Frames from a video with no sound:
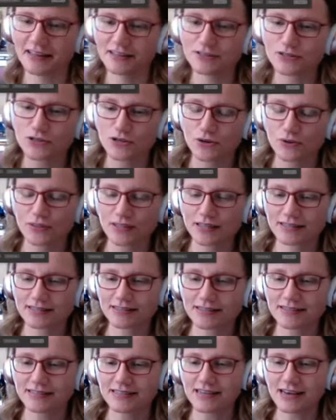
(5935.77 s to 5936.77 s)
And so
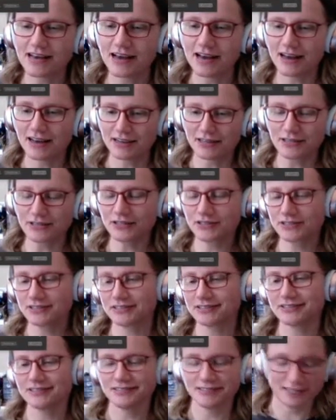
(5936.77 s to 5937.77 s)
this
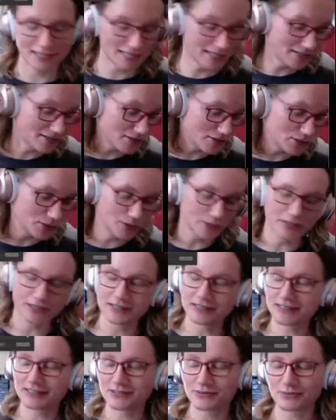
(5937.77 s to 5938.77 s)
entire
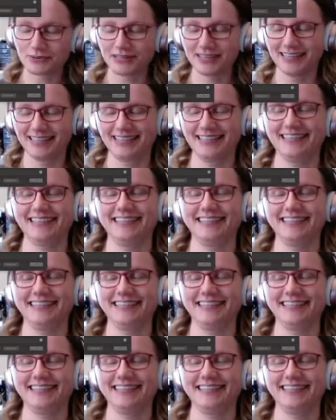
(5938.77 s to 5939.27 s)
detour is what